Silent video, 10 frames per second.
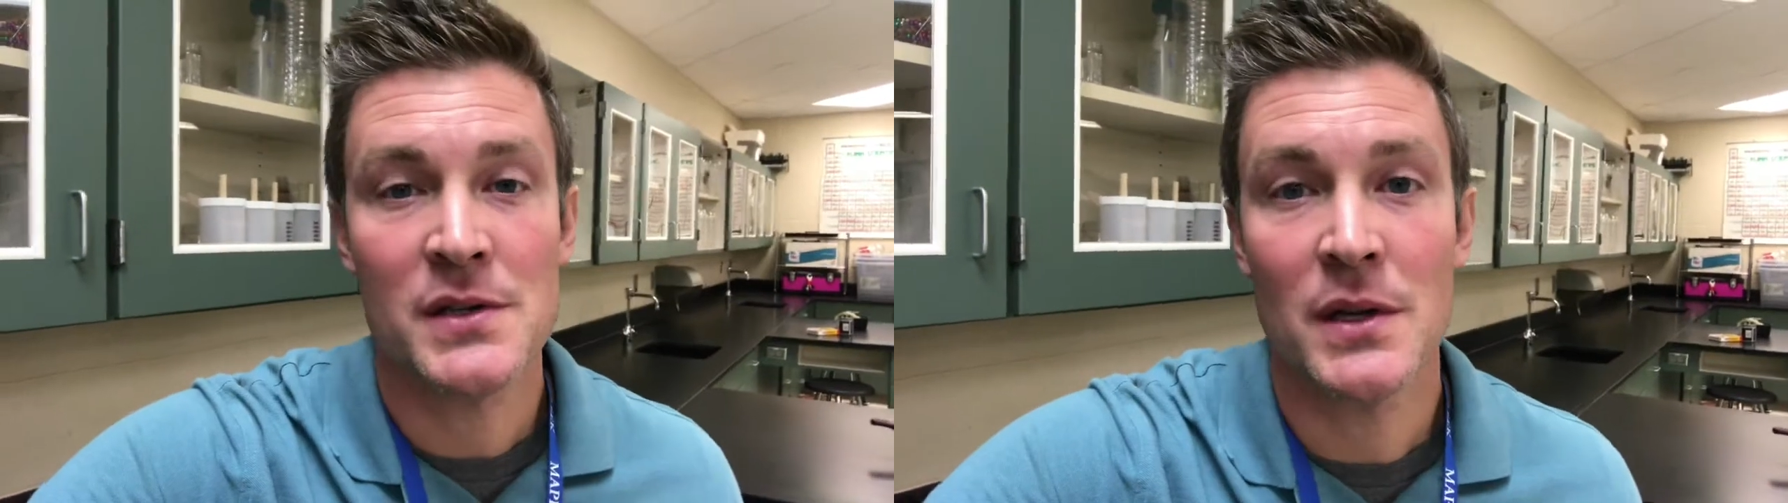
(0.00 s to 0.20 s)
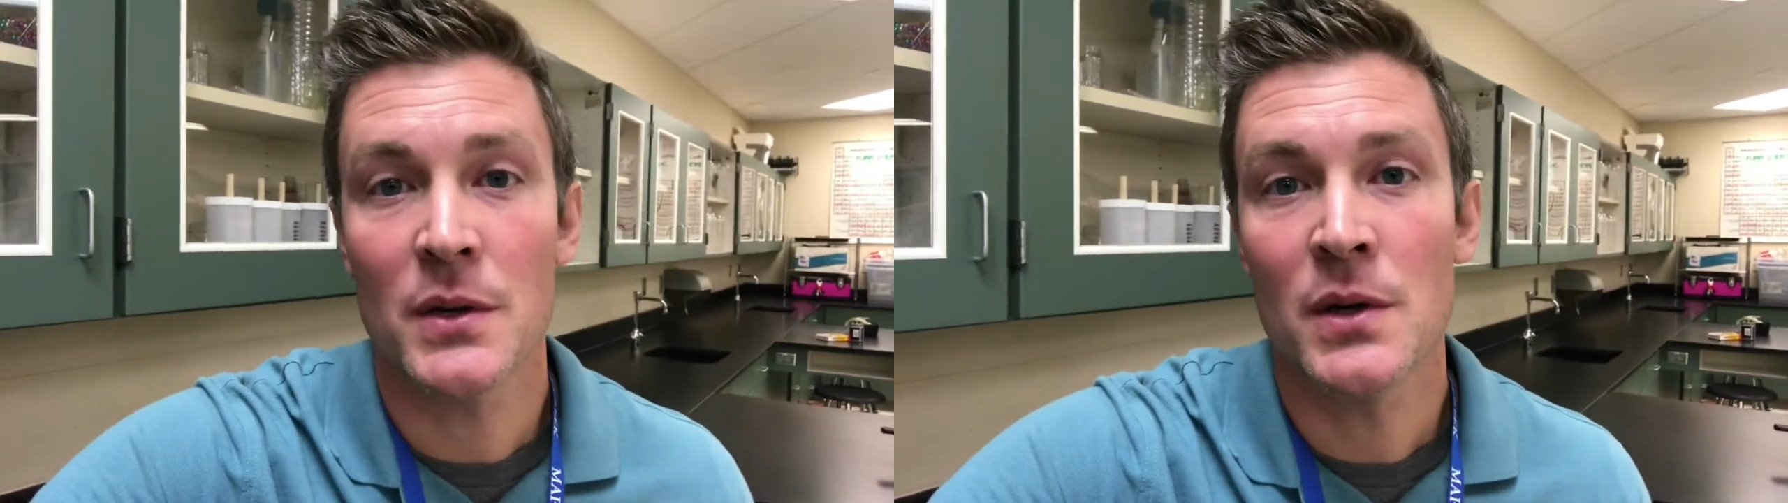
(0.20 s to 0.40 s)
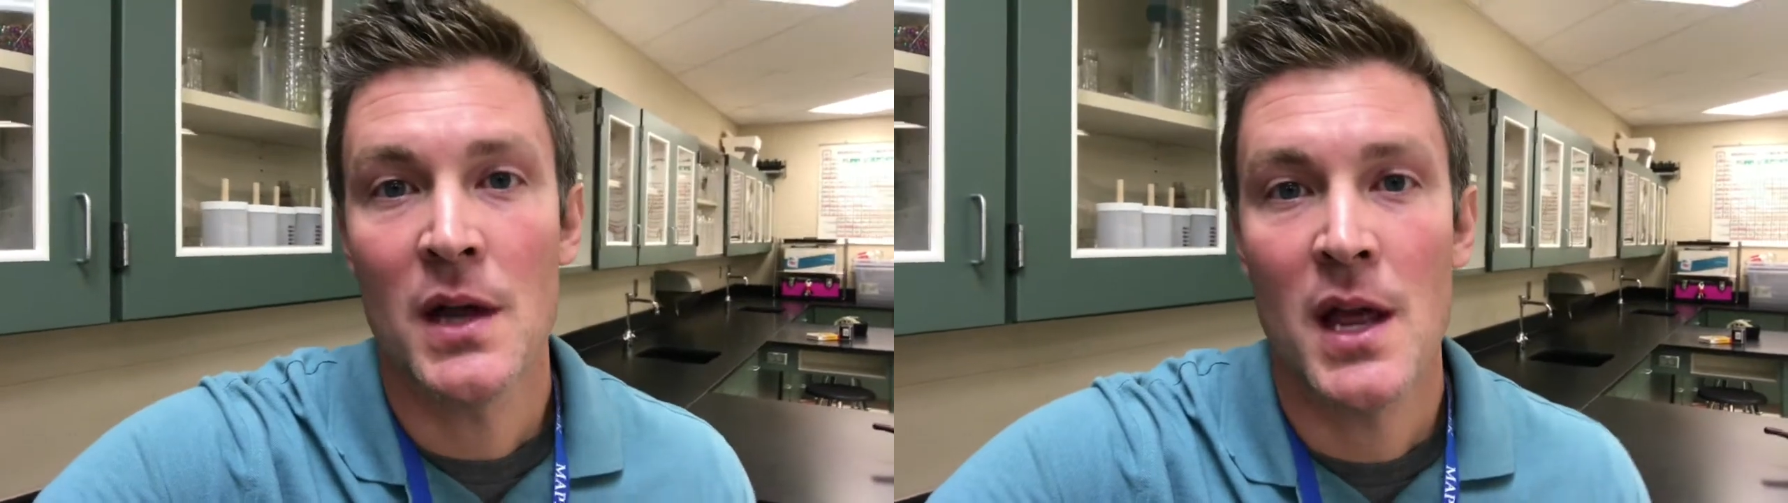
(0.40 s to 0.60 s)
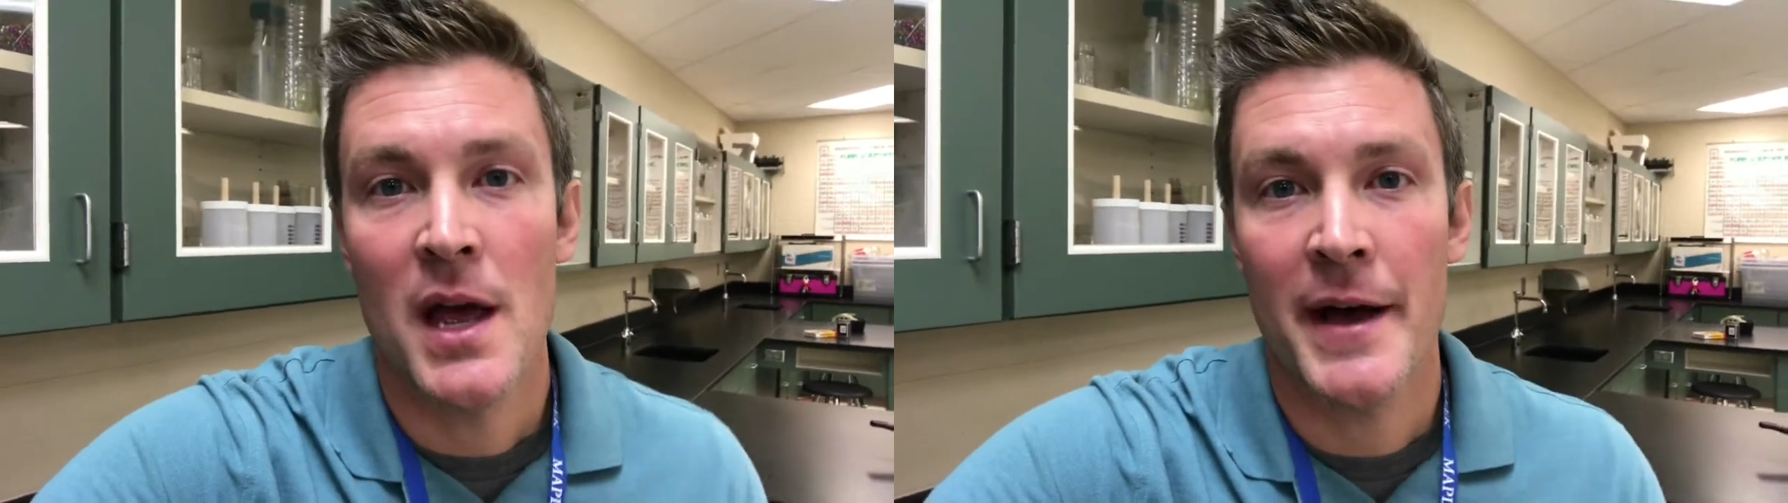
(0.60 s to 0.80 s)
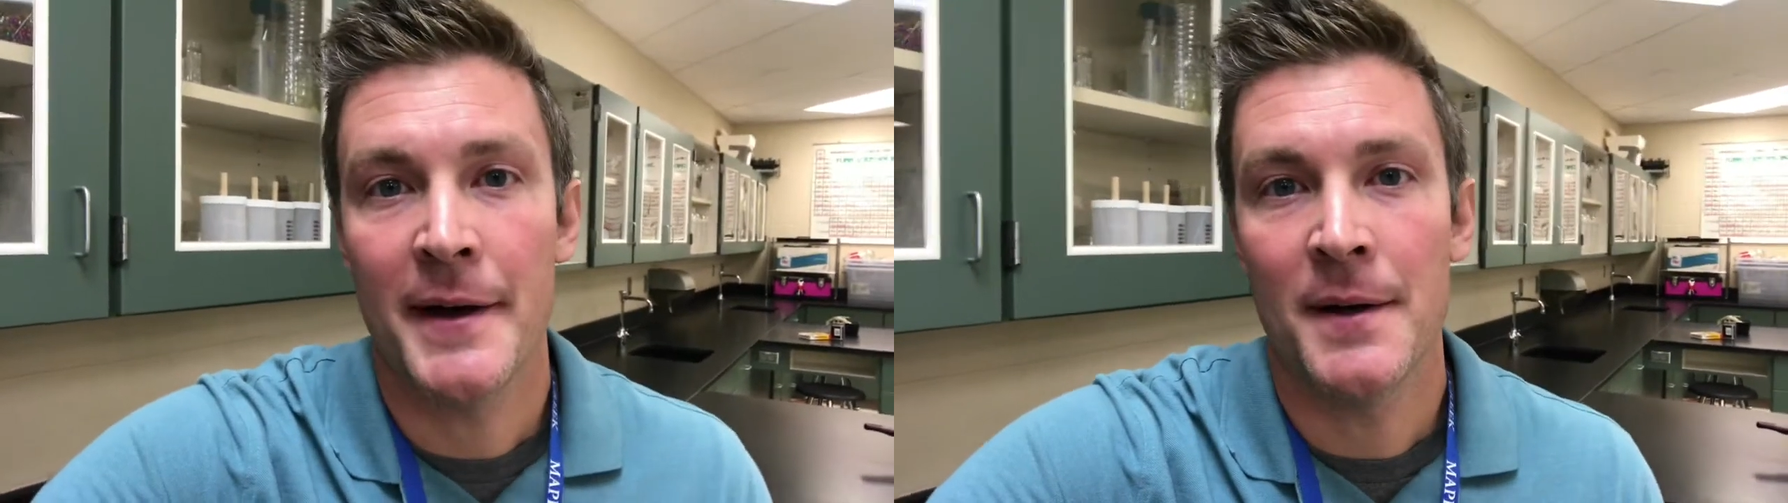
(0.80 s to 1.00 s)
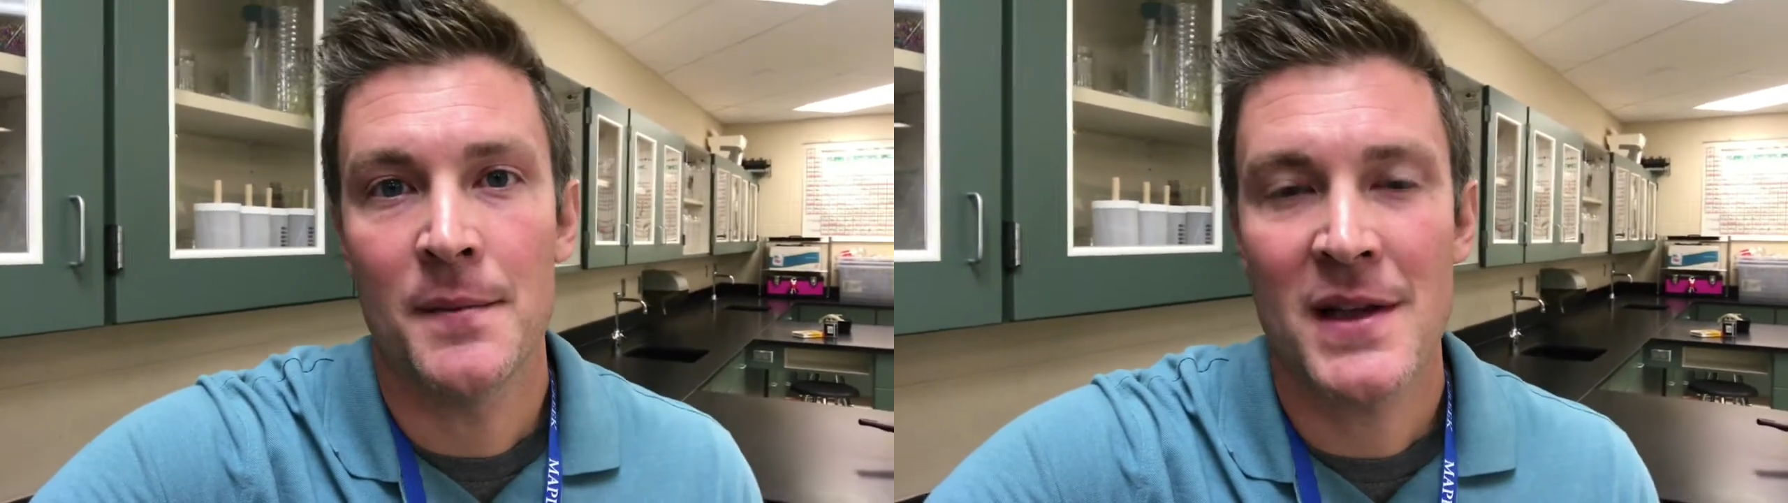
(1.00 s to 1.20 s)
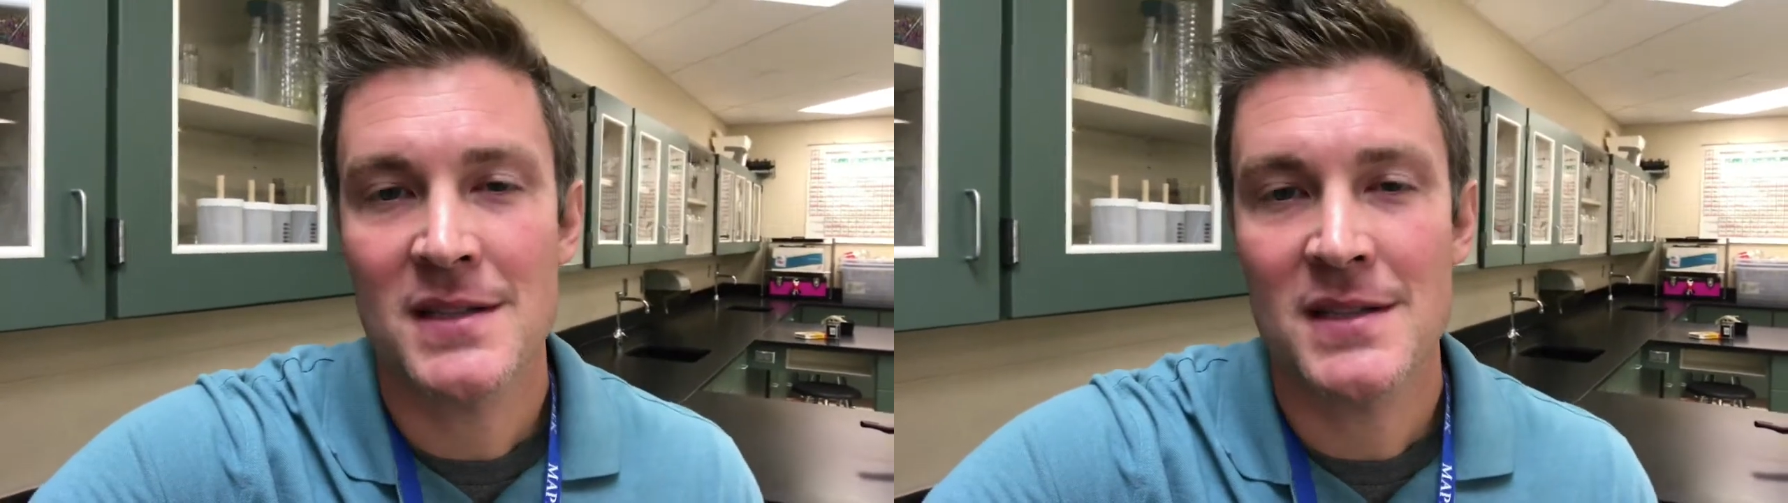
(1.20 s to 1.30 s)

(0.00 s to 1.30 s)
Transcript: So um,